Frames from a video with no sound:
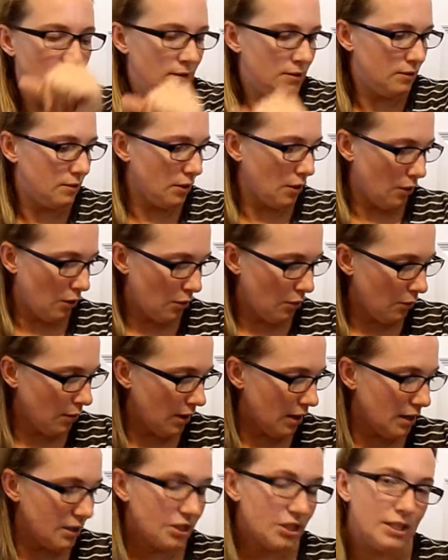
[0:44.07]

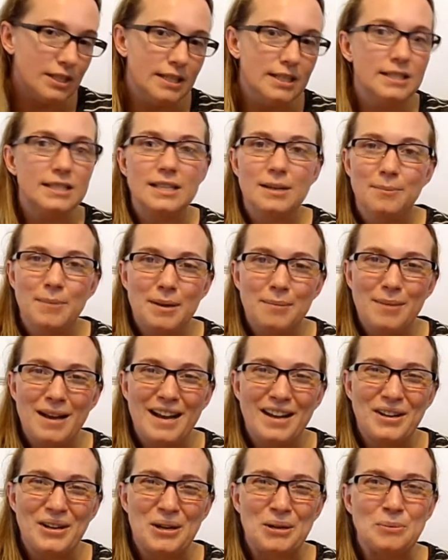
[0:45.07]
So she did send me
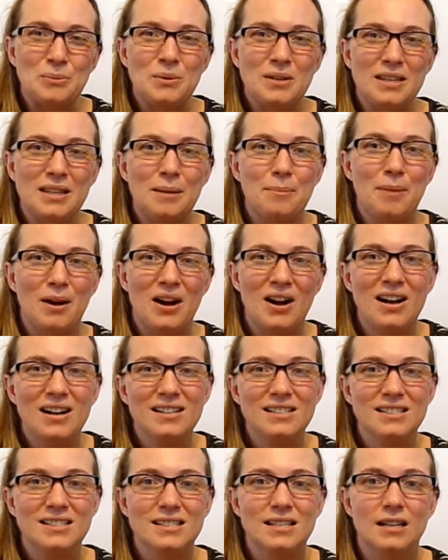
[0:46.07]
back home with a
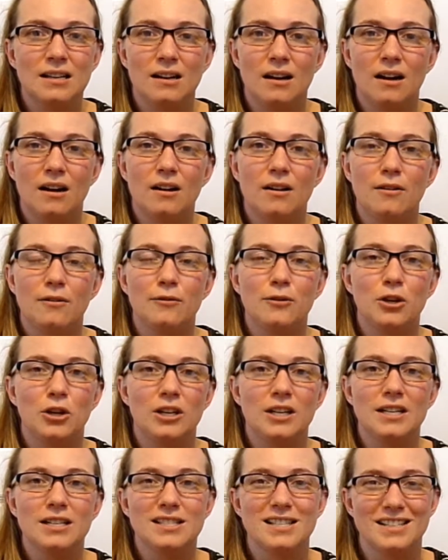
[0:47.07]
box of
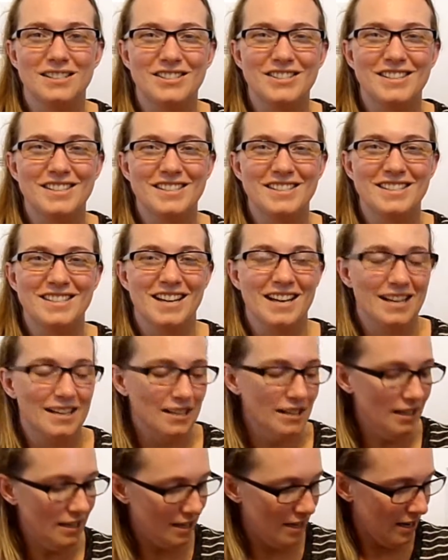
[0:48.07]
goodies that she has done,